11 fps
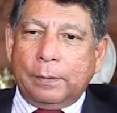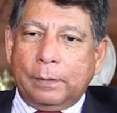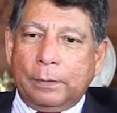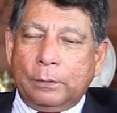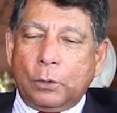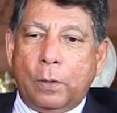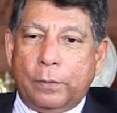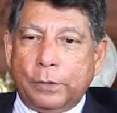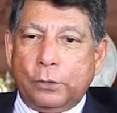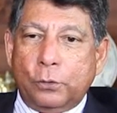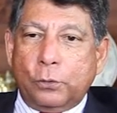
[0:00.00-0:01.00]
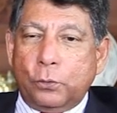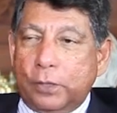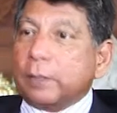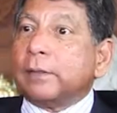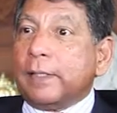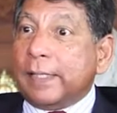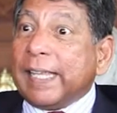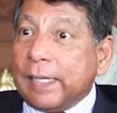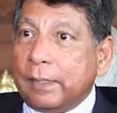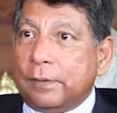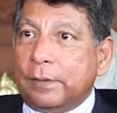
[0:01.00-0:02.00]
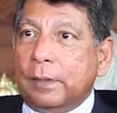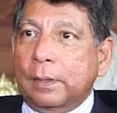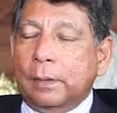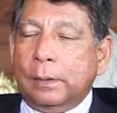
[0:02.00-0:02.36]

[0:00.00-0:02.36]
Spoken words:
authority to do certain things,